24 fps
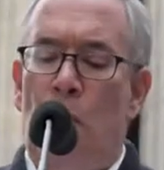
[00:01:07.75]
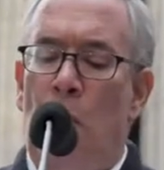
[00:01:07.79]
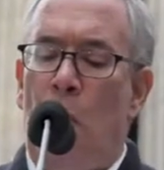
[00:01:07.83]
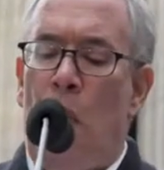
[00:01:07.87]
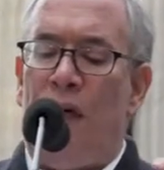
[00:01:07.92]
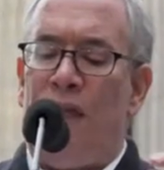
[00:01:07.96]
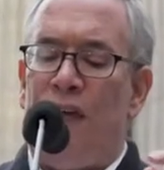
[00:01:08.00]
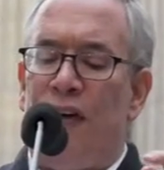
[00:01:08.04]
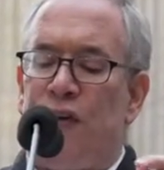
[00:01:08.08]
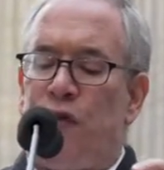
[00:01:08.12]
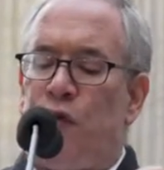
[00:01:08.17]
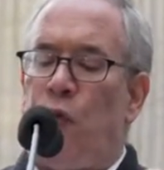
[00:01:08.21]

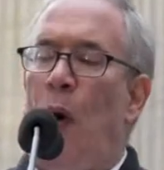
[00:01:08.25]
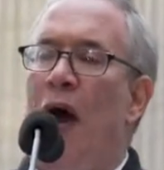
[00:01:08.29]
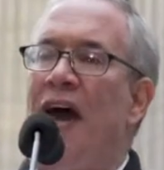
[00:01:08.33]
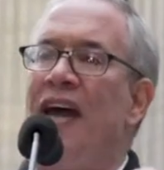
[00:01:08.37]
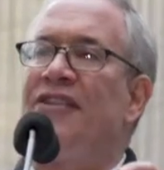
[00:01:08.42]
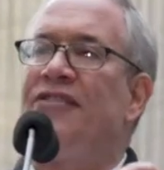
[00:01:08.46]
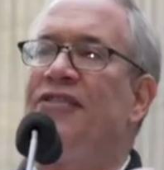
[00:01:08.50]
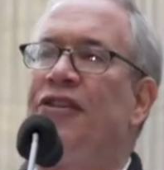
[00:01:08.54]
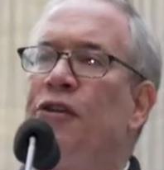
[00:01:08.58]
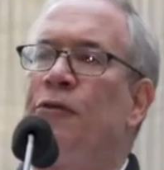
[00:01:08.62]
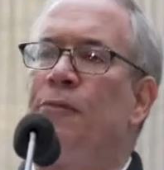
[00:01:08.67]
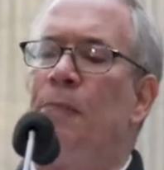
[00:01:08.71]
More than
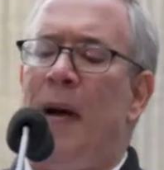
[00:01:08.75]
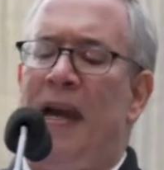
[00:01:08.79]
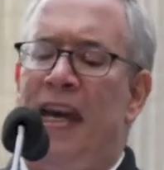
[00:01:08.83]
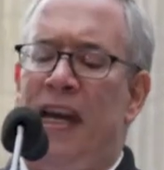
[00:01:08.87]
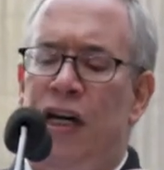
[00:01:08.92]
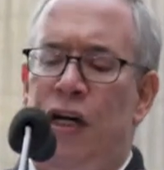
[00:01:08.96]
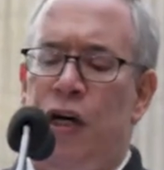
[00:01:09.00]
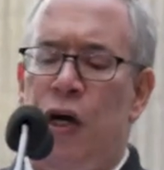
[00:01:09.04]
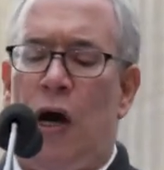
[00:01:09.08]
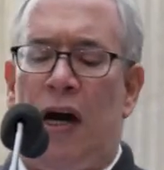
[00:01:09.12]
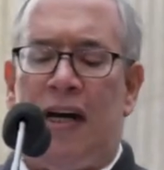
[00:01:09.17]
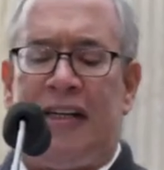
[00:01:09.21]
twice as
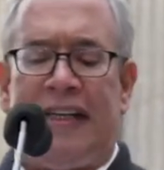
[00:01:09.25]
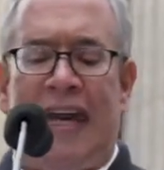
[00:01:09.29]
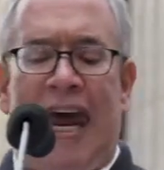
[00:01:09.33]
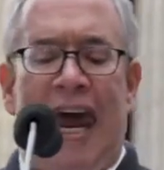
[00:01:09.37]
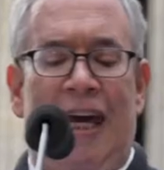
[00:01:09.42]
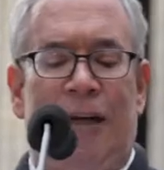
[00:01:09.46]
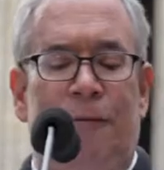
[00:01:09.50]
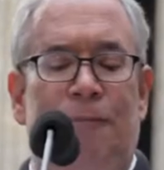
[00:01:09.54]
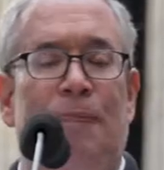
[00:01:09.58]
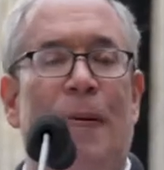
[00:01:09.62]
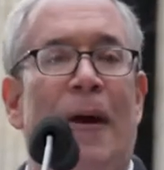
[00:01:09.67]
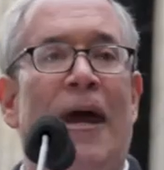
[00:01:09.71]
many New York
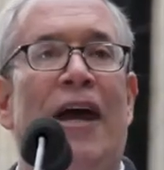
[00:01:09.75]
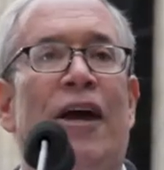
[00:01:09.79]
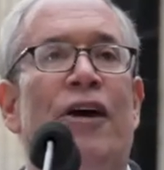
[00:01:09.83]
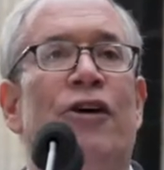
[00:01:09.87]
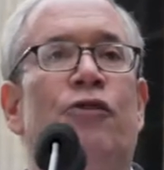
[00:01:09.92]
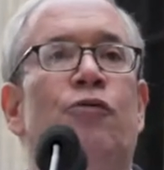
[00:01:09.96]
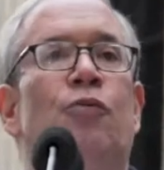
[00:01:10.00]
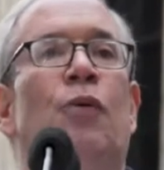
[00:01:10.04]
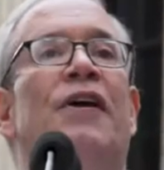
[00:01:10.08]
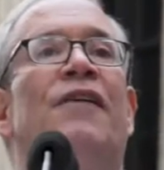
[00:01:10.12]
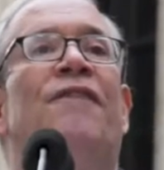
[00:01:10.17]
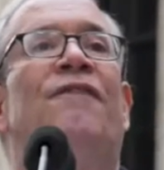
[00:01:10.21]

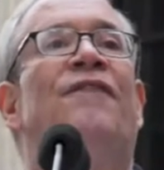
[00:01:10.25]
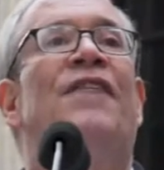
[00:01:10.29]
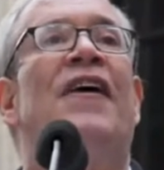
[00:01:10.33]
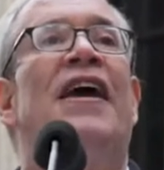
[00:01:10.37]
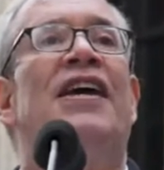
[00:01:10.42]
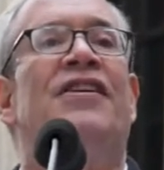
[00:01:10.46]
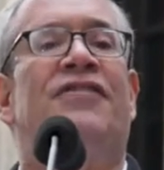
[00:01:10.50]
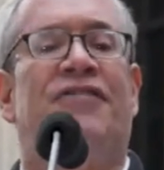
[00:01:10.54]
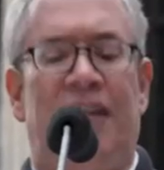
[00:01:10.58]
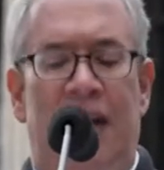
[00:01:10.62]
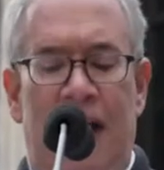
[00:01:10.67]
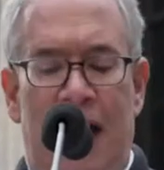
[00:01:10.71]
taxpayers would
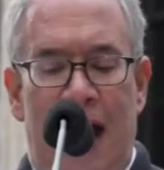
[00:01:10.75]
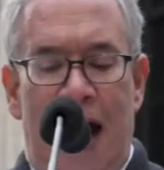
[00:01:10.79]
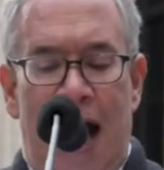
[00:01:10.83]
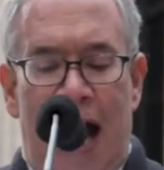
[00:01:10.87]
face